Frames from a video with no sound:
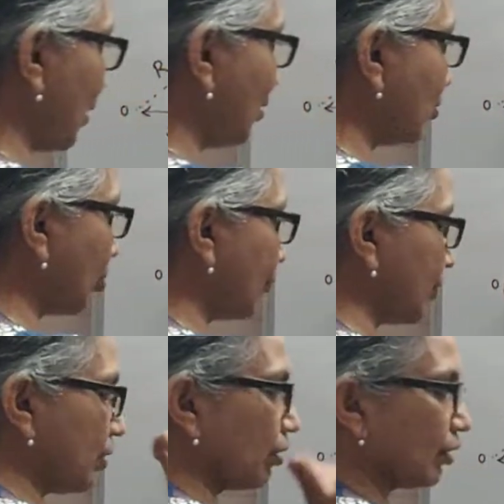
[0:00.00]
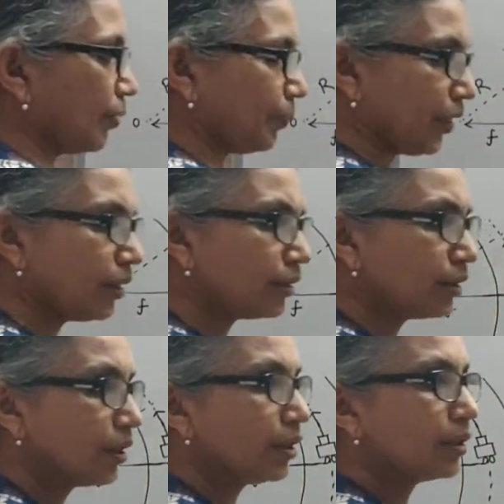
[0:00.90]
center of the circular path
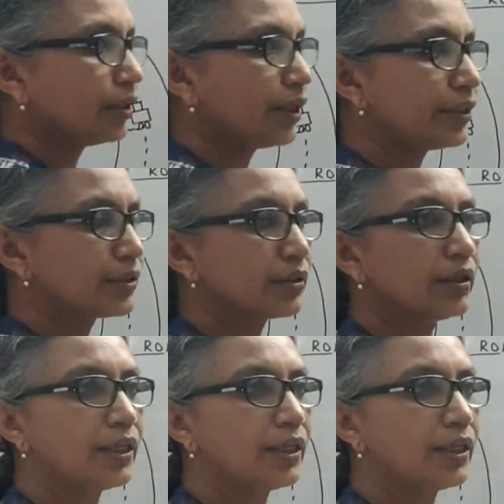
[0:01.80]
is,